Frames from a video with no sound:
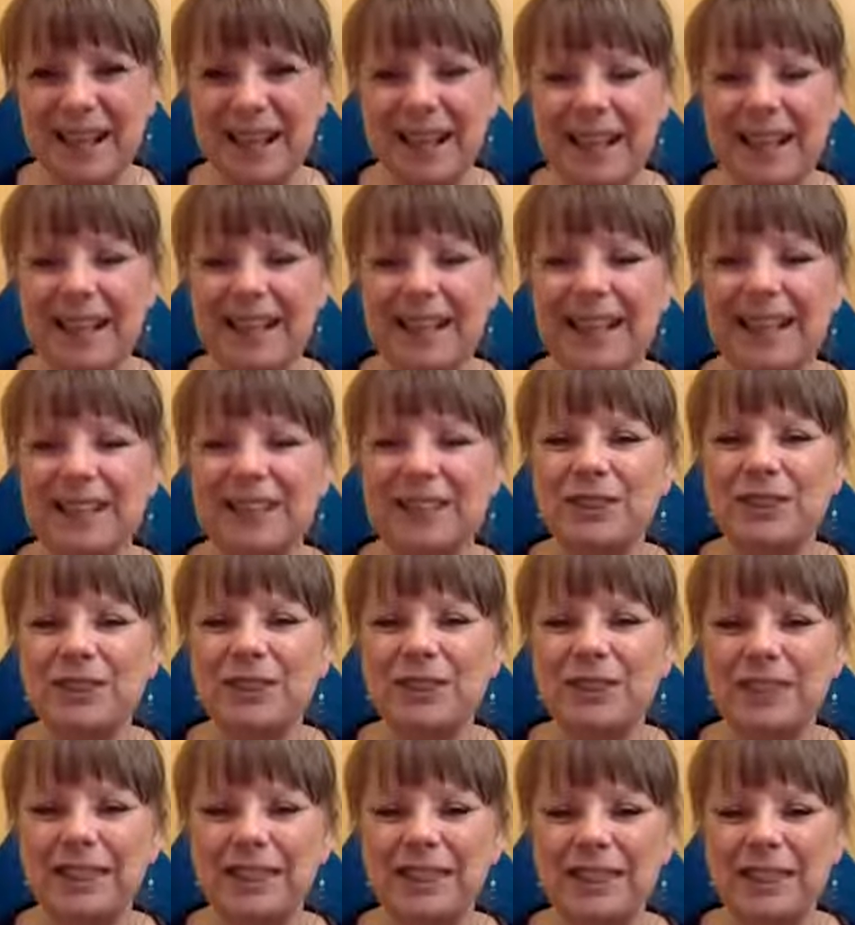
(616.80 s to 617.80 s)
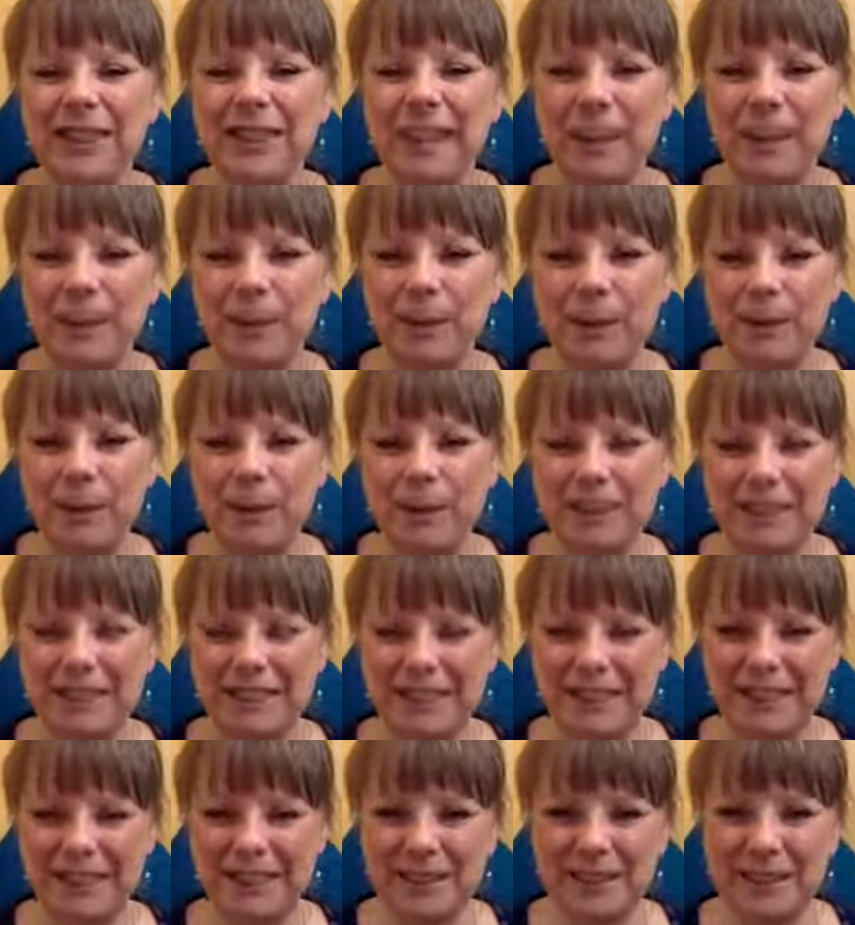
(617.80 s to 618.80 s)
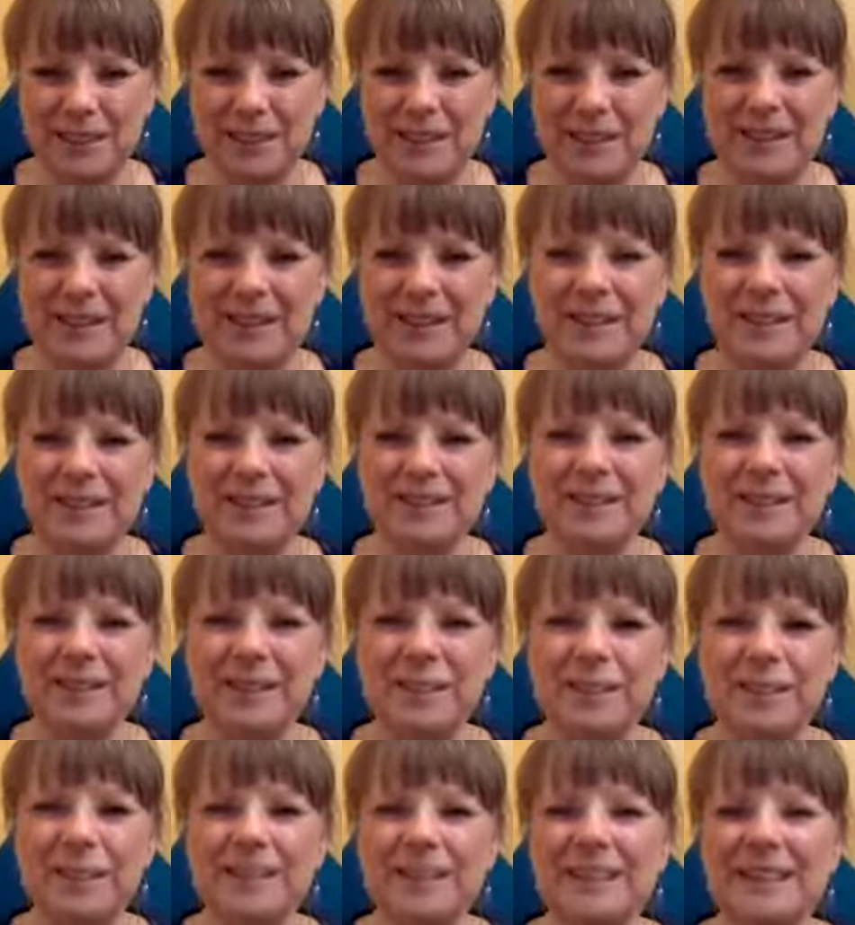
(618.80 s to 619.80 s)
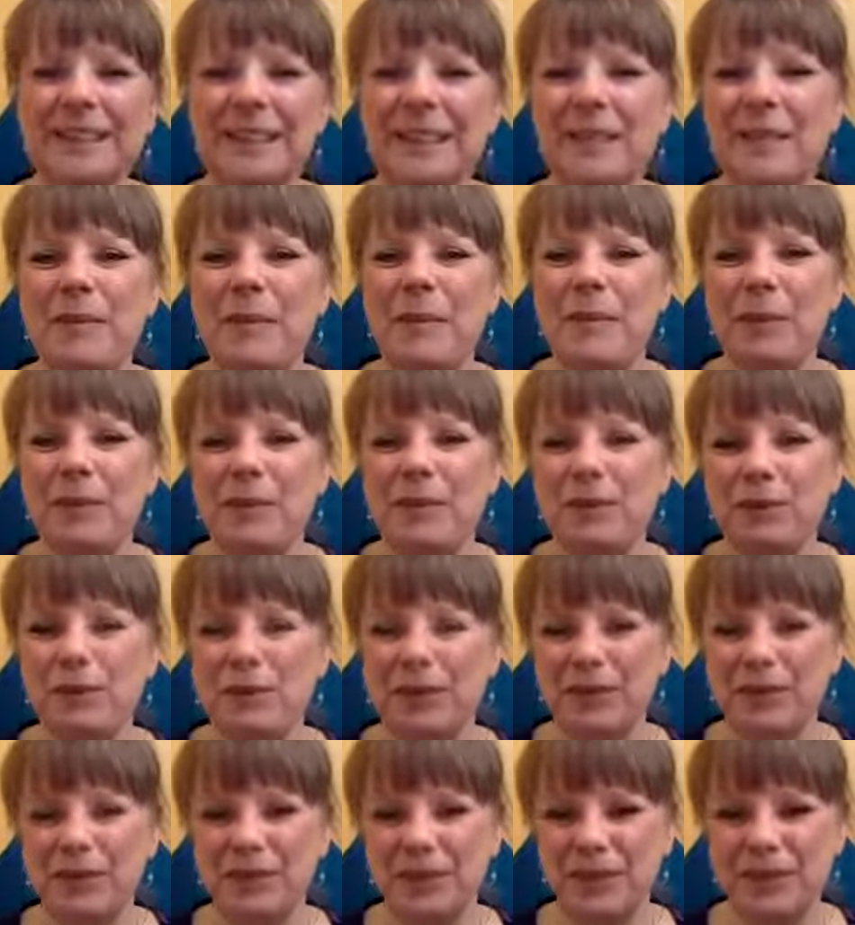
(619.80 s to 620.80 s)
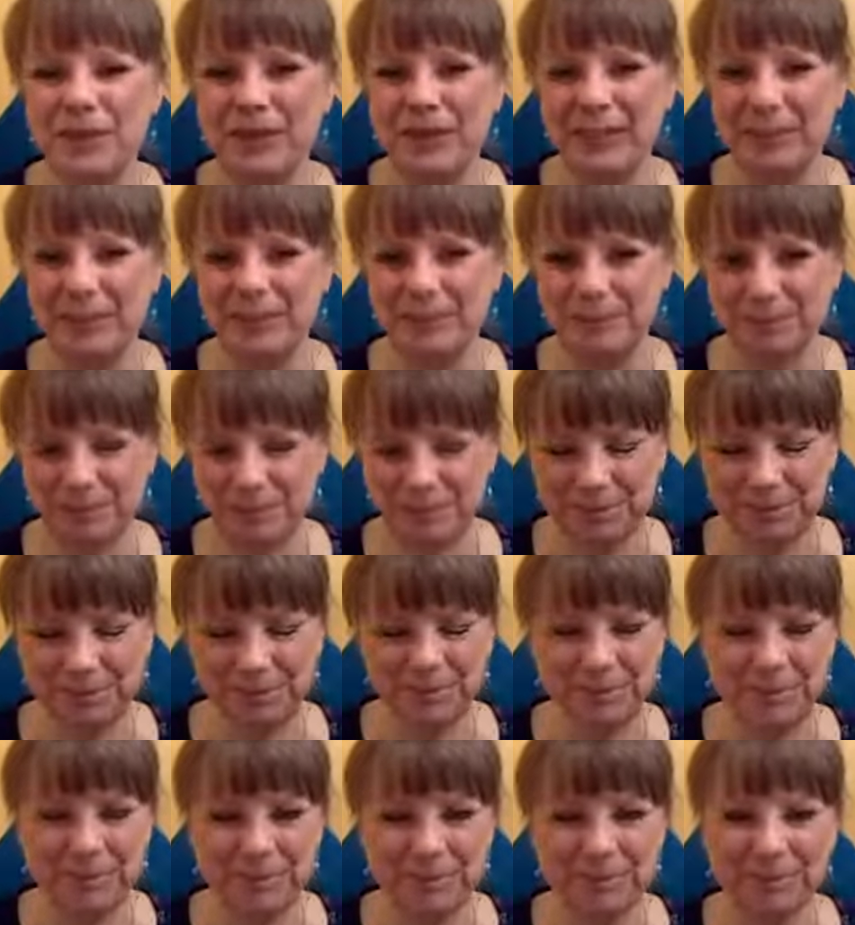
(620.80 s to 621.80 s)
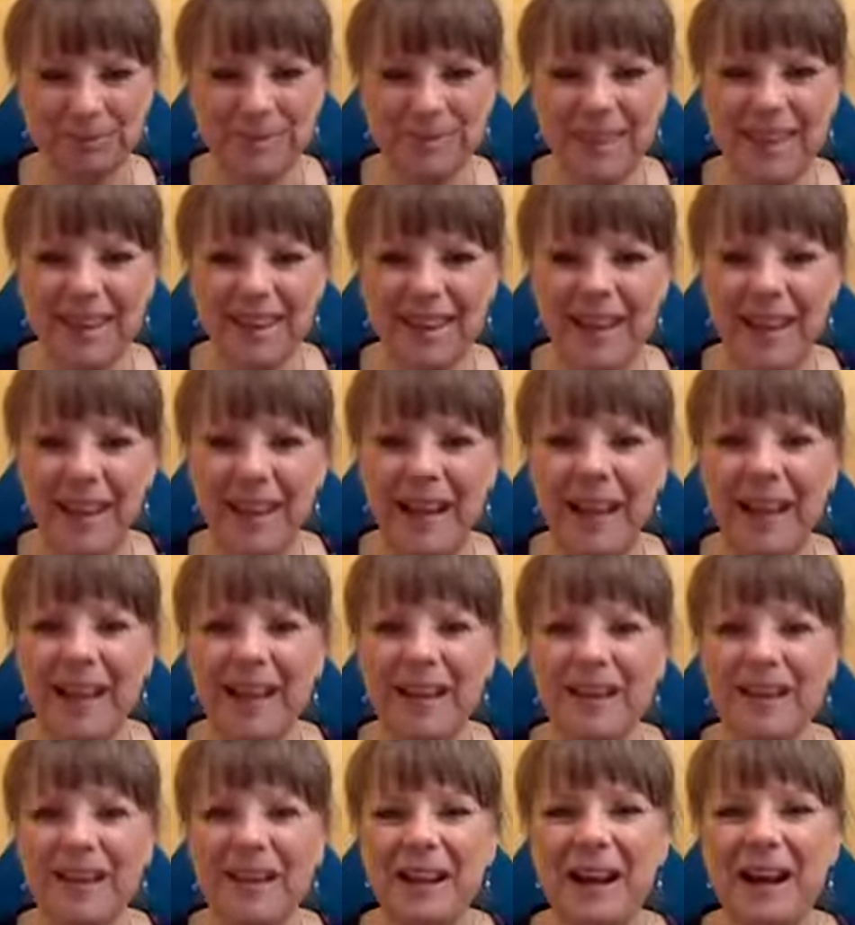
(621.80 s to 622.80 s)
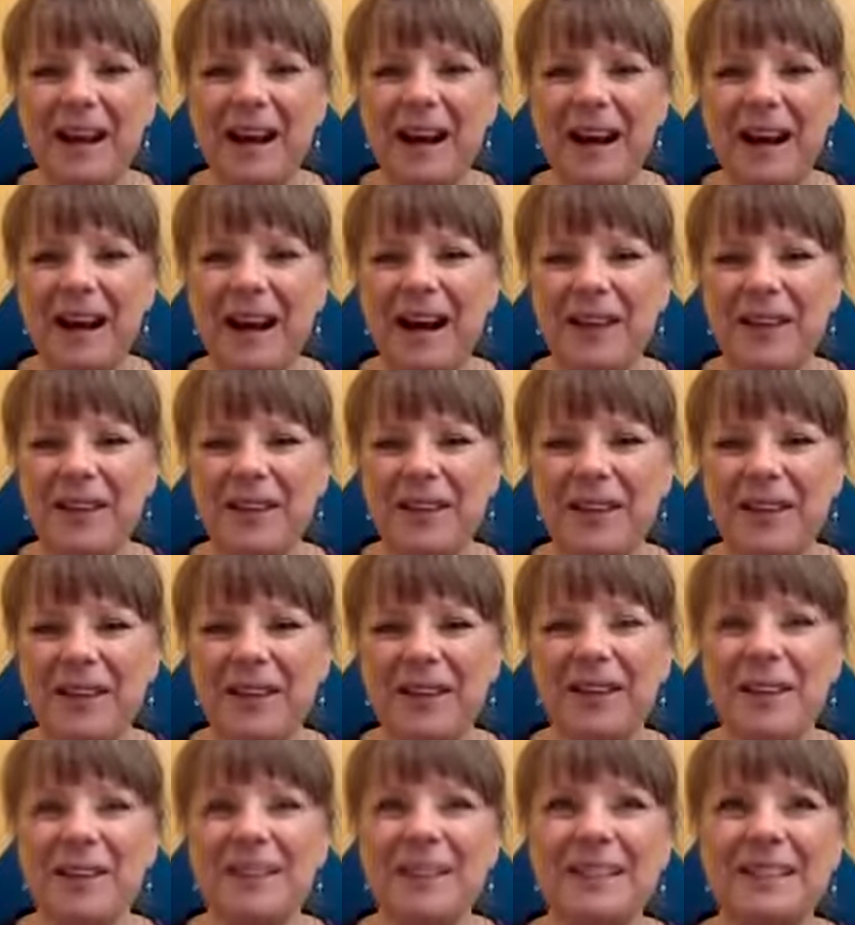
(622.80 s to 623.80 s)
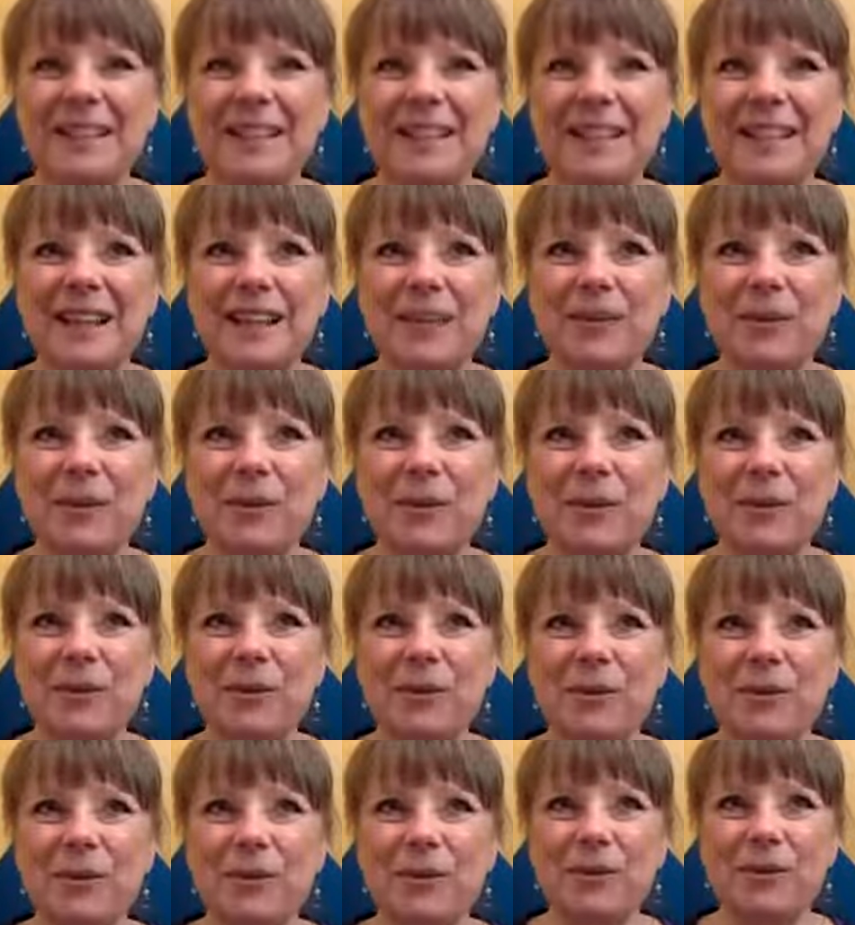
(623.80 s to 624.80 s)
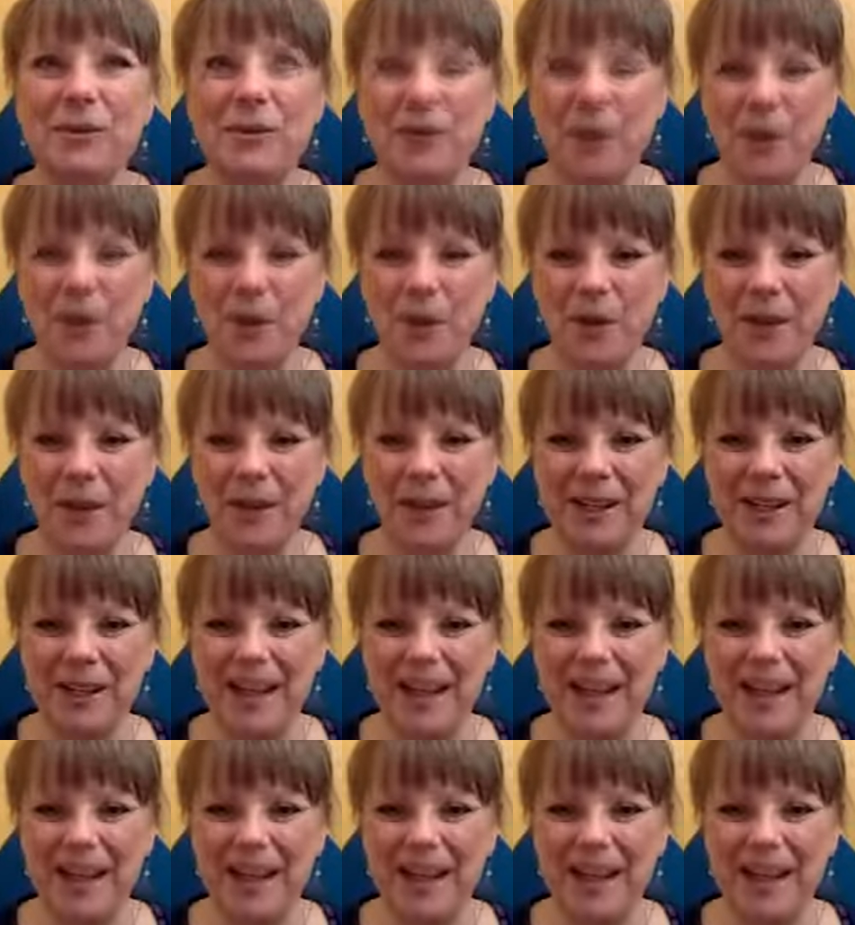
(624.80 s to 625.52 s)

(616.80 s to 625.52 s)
and that stress indicator point system. And Ian Stubbings came over from Australia, and I think I was in level 4,